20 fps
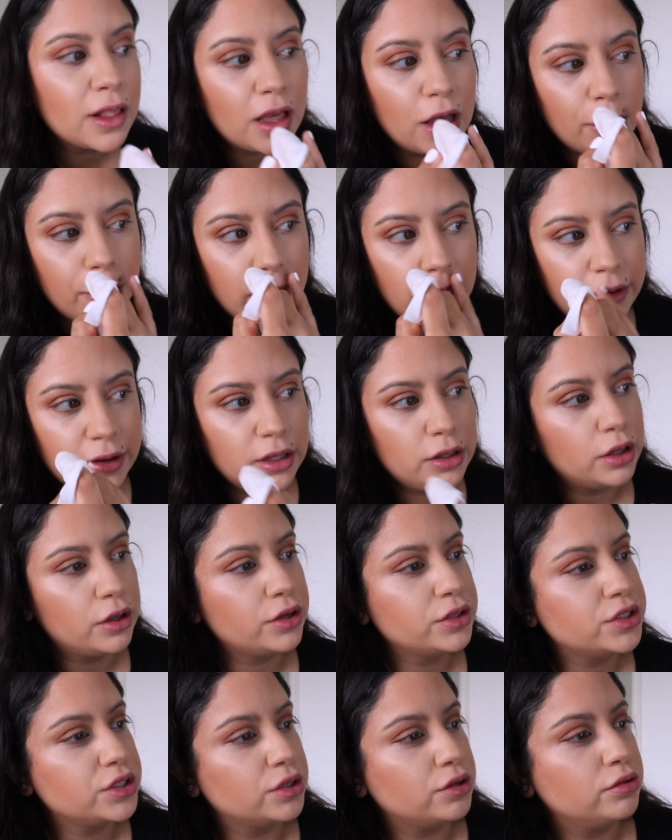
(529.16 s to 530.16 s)
I'll probably
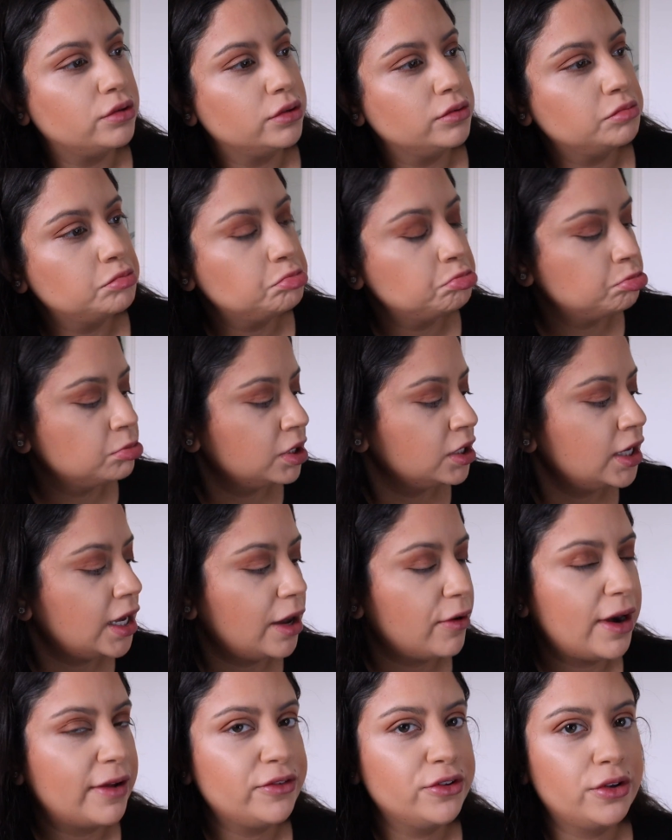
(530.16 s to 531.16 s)
look soon.
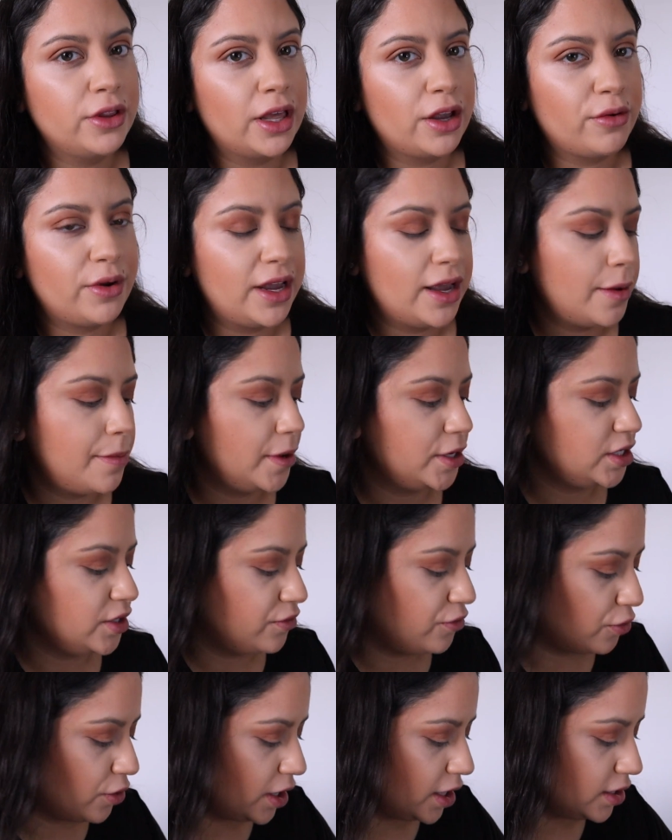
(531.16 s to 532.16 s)
I would have to like create a budget
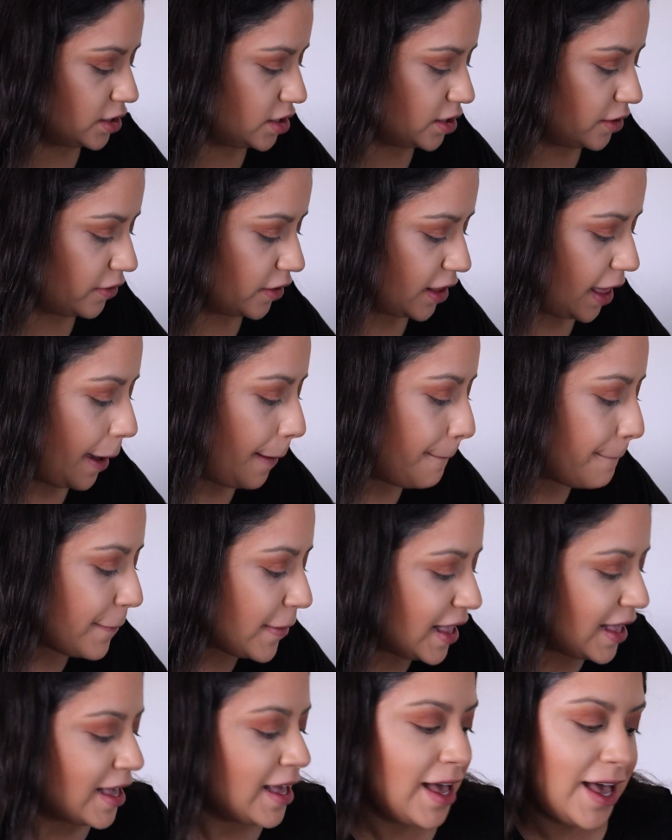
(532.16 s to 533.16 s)
for it and stuff like that.
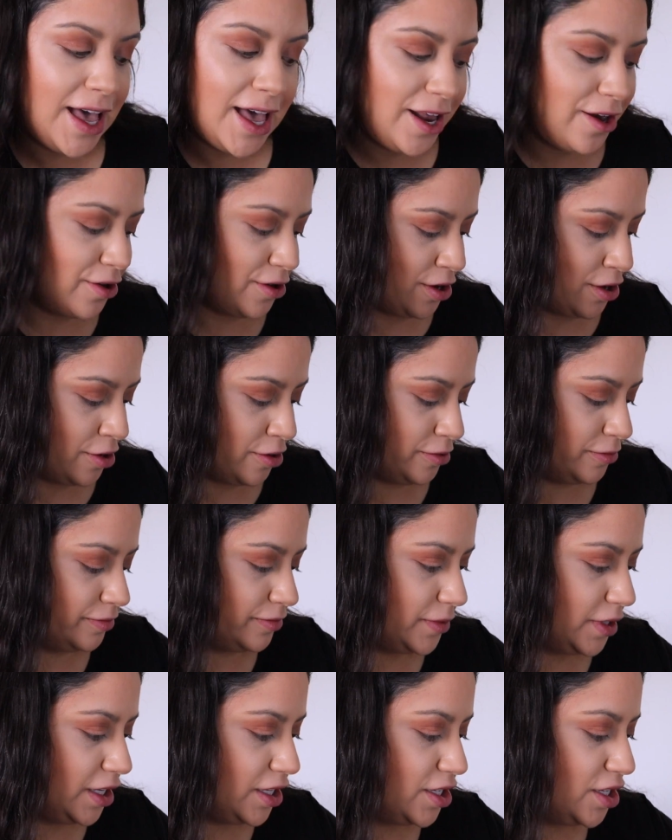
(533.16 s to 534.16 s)
I don't know.
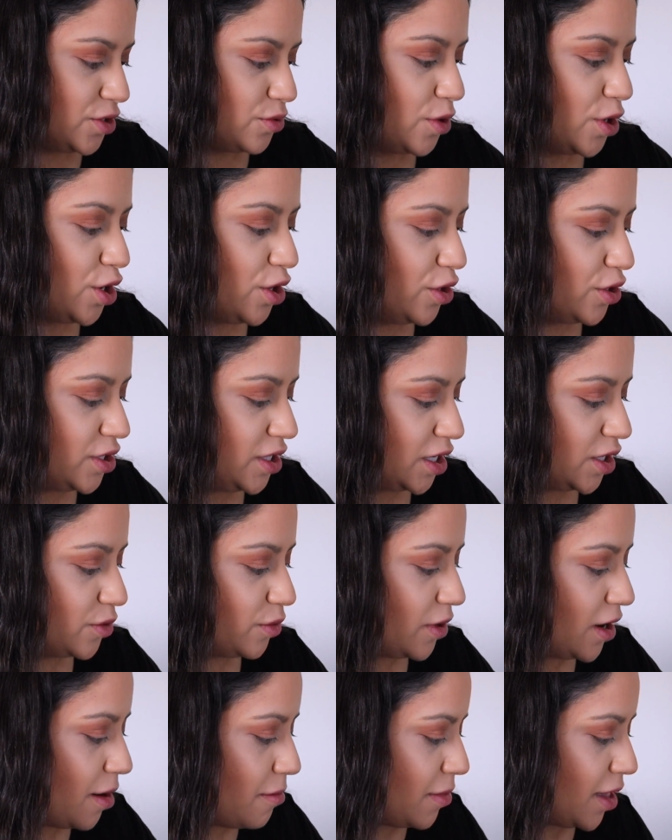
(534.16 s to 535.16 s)
It's just one of those things
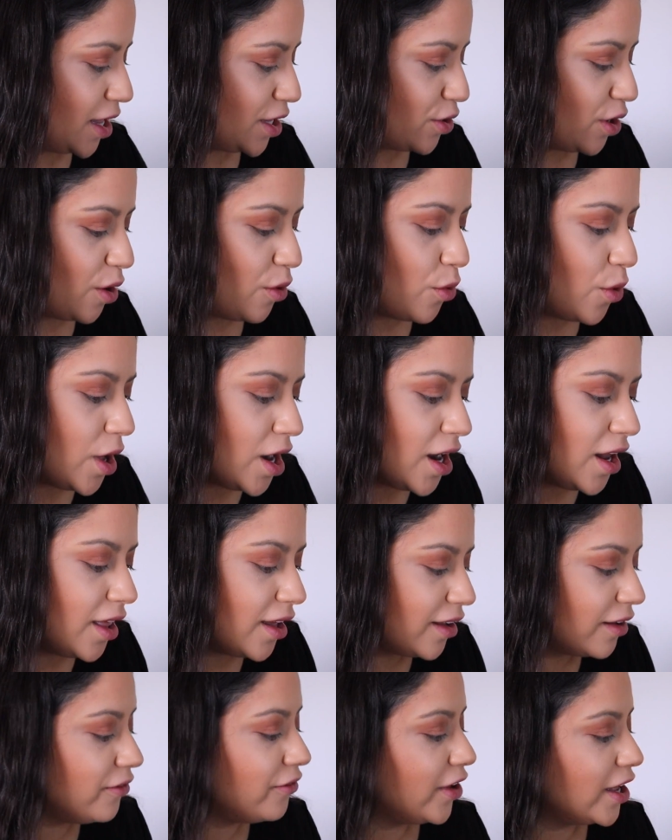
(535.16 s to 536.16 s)
where I'm like, do I want to
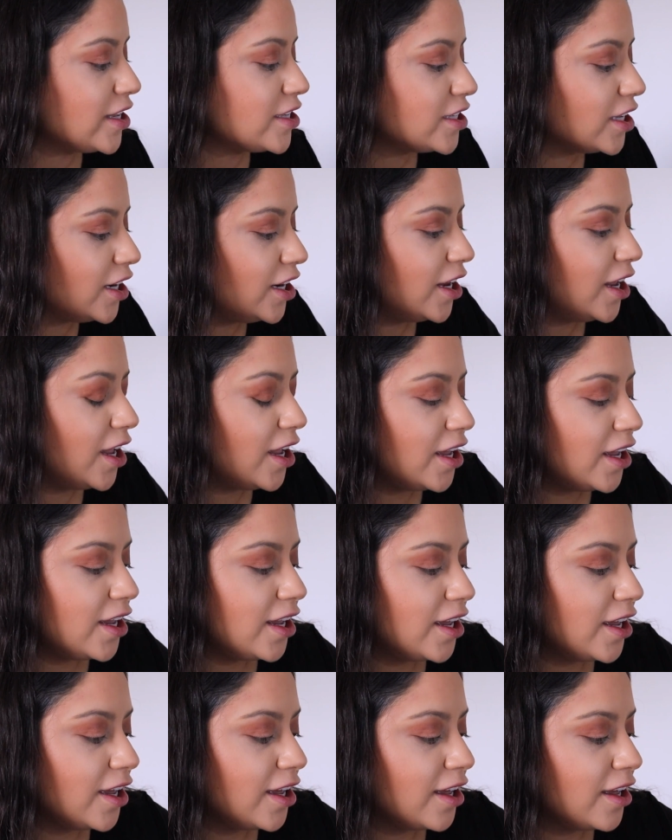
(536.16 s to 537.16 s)
like invest in
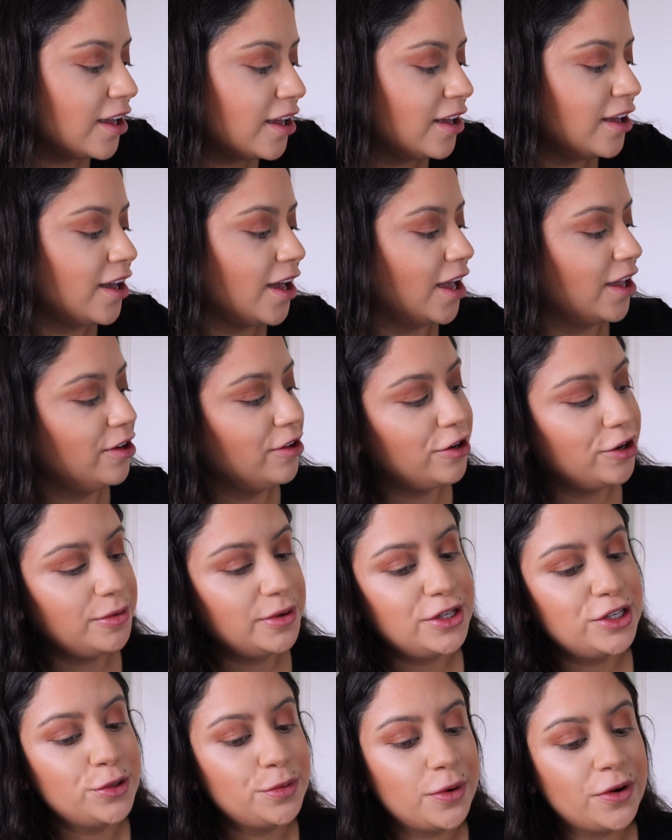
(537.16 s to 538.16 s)
it? I know it'll
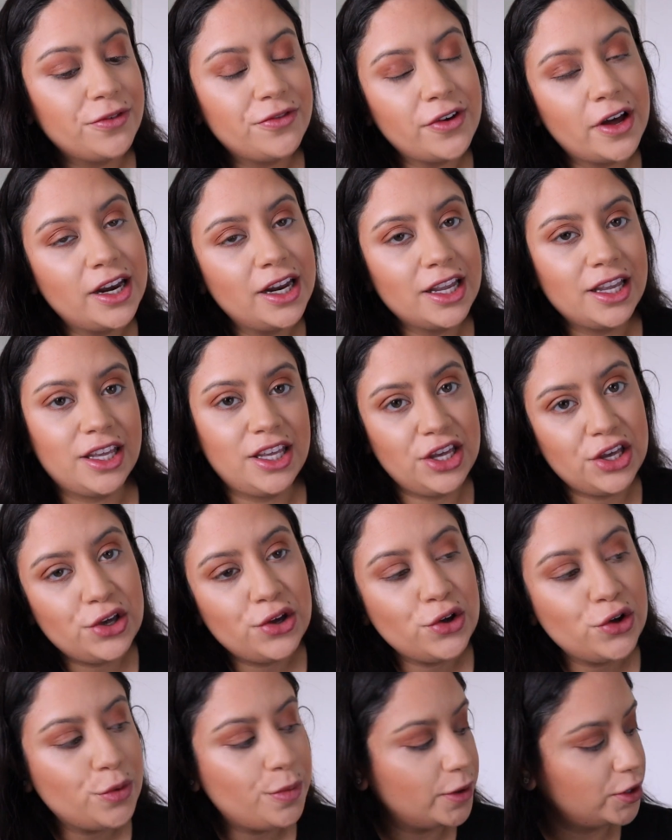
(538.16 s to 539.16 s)
be super fun and
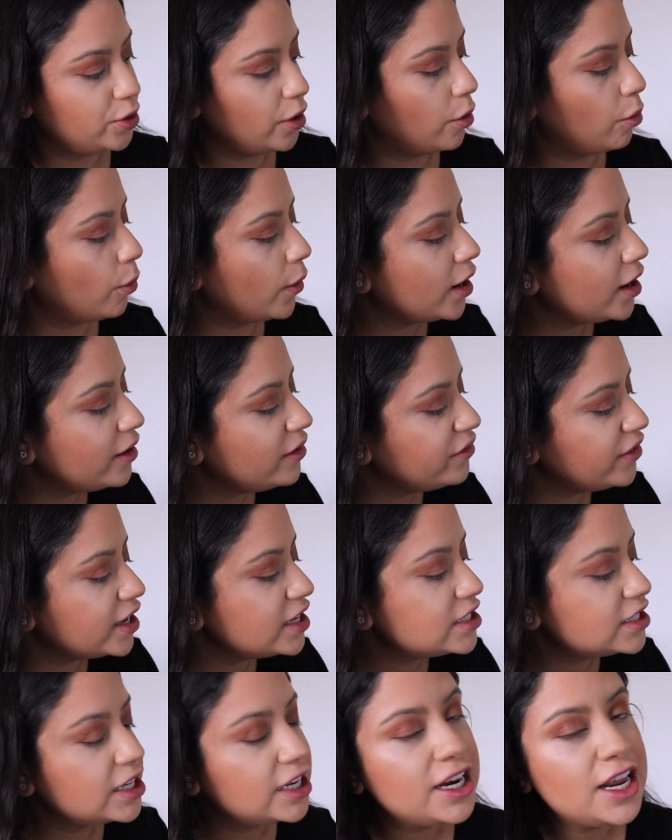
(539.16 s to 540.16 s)
cute, but do I want to
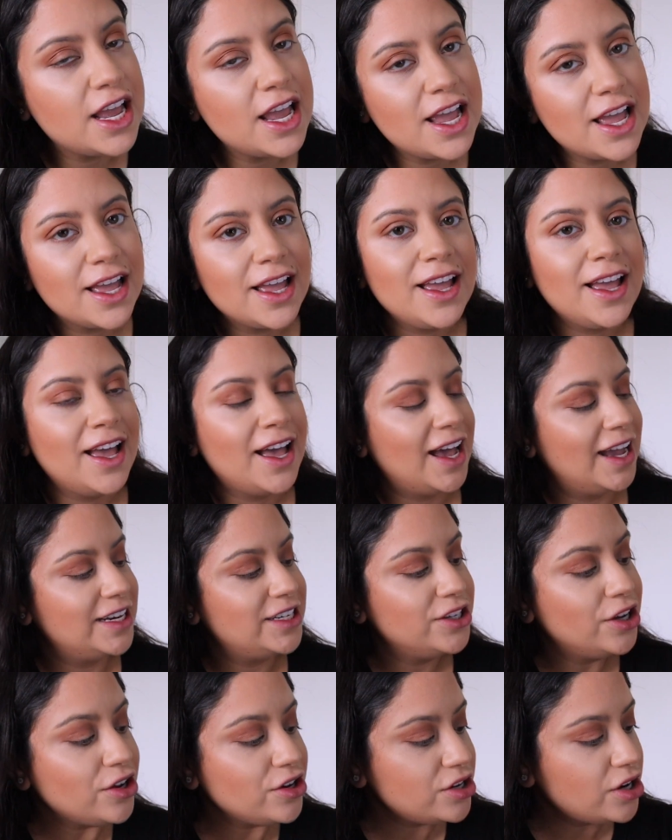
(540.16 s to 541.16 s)
invest in it? I
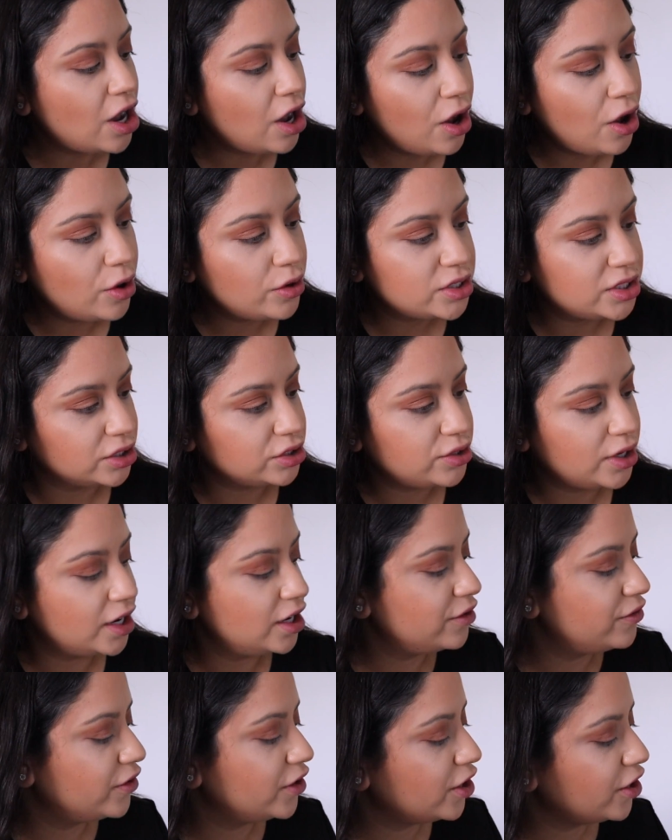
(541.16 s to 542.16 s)
don't know. Still
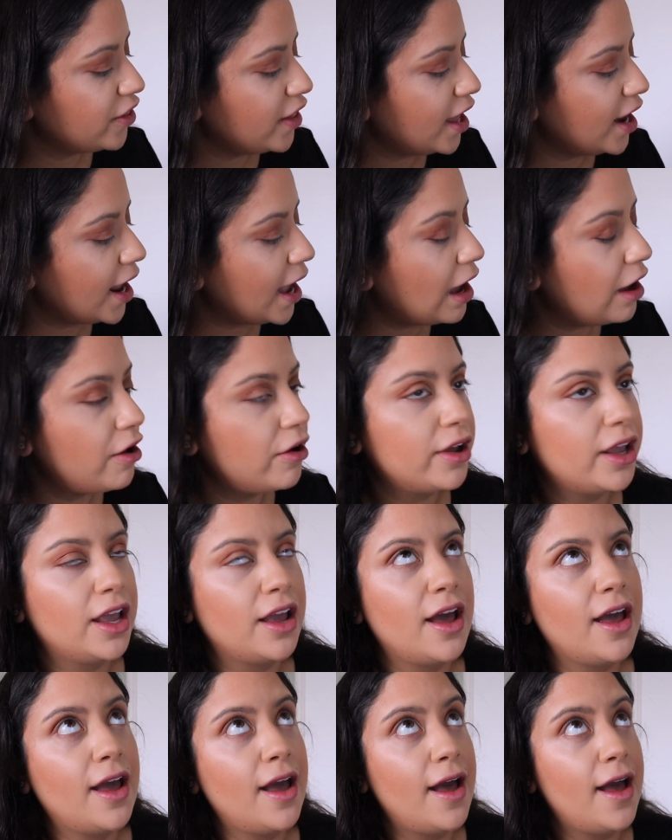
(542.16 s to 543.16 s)
trying to figure that out. Okay,
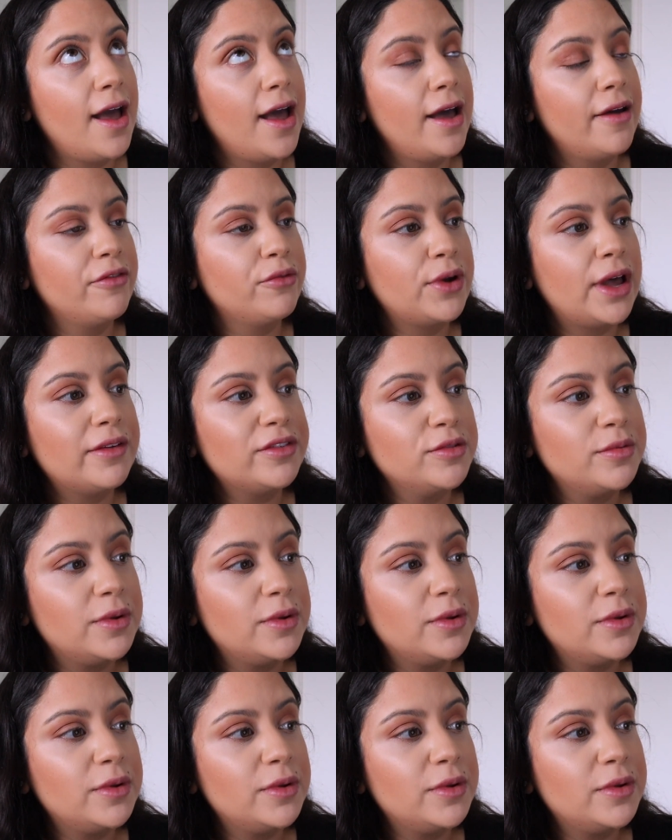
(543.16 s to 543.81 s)
we have